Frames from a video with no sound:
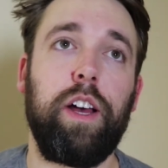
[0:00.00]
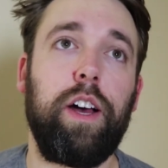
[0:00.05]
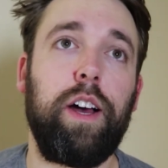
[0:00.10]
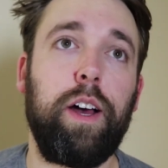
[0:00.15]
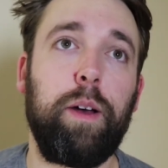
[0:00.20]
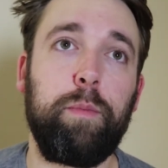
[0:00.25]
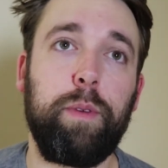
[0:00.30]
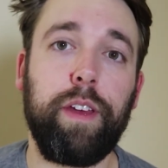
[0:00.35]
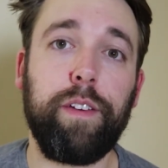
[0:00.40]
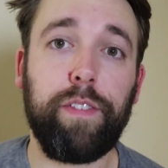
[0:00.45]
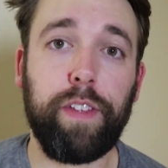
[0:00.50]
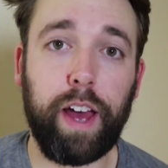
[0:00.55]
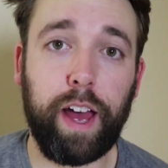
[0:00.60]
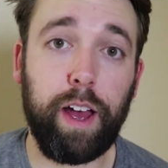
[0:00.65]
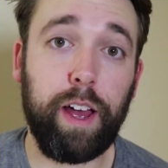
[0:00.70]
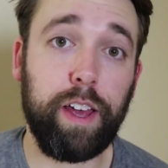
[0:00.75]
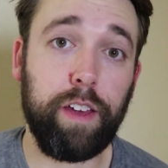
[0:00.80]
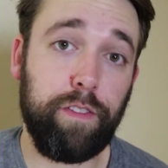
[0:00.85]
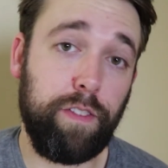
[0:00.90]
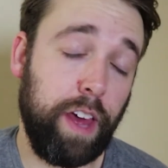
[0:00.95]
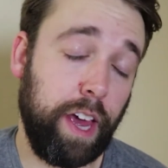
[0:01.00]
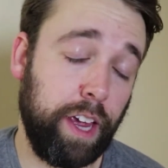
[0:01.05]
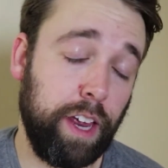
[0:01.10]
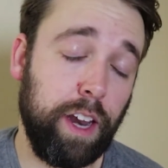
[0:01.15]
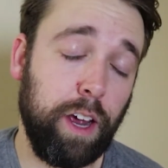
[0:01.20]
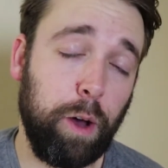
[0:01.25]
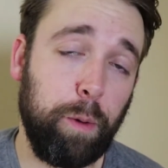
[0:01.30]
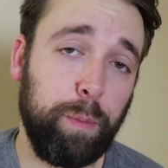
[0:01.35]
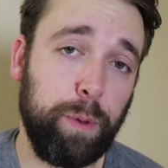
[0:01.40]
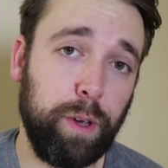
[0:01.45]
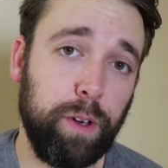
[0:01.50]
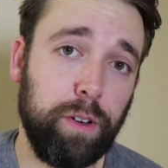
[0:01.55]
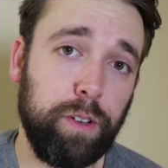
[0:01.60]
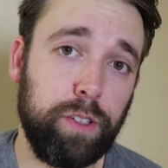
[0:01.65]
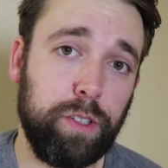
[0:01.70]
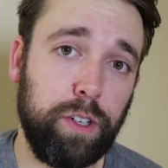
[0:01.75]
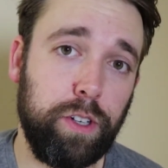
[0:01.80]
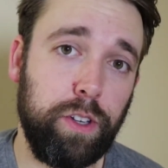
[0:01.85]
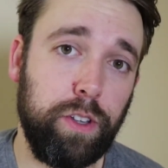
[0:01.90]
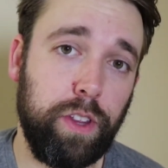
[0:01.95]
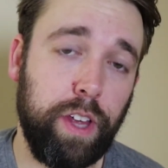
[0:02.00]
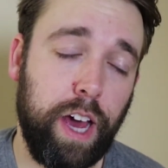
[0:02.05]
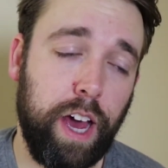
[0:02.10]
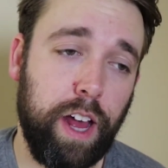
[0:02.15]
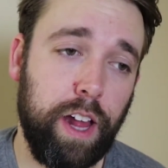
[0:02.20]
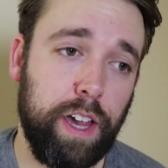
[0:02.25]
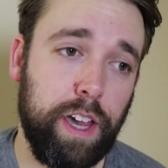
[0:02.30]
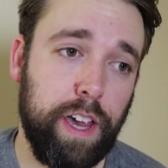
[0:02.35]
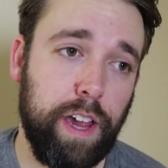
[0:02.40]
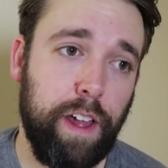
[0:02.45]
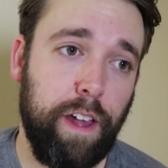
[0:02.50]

Um, if that if that could help you. So do that.